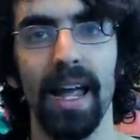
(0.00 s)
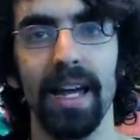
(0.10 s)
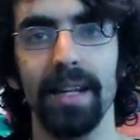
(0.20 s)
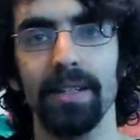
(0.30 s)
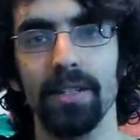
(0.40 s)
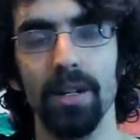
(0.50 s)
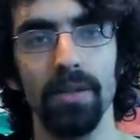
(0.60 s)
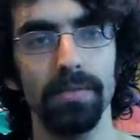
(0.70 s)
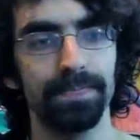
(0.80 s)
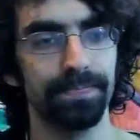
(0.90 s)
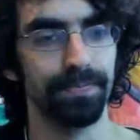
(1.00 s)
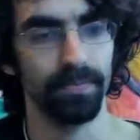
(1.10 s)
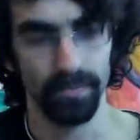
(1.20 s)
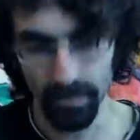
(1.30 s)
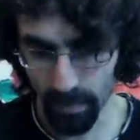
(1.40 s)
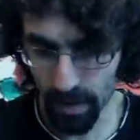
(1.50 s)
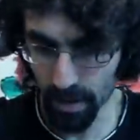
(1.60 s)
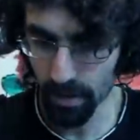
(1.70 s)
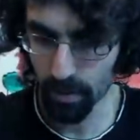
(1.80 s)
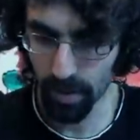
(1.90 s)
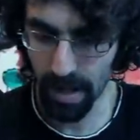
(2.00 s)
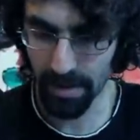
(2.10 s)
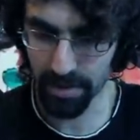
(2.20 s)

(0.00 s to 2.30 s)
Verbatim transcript: And so I